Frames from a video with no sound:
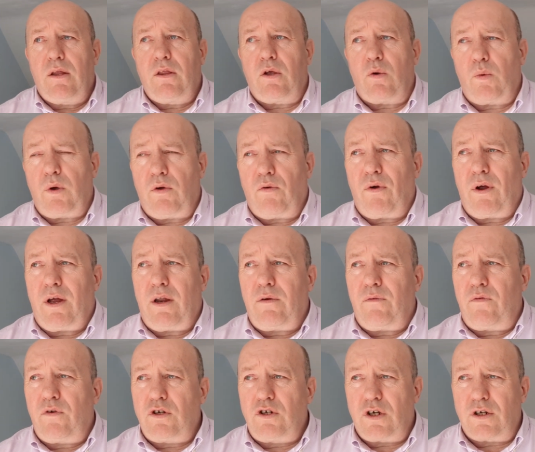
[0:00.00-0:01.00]
that we ran
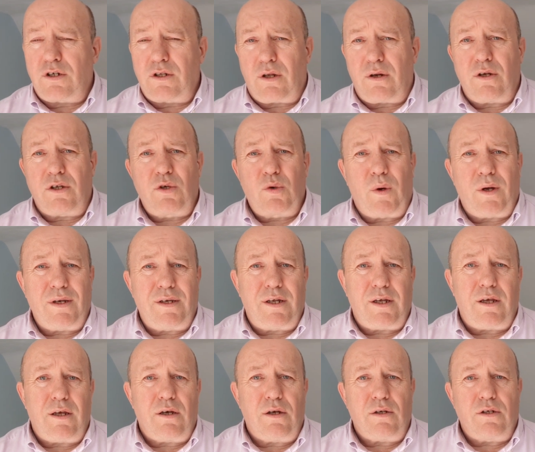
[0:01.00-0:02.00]
for just under
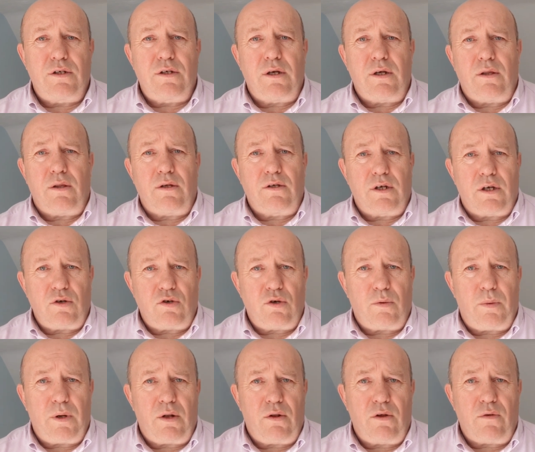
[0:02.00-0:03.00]
20 years in the
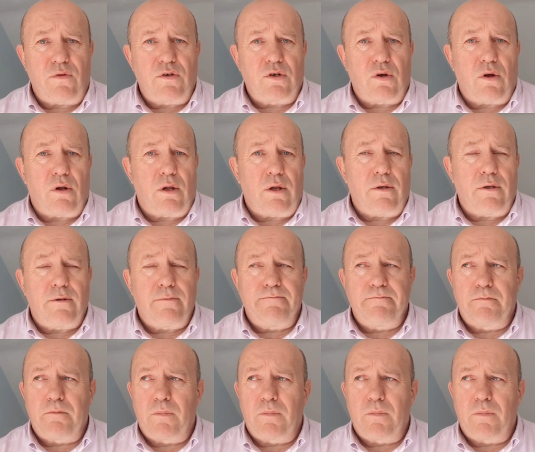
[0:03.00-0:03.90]
central belt of Scotland.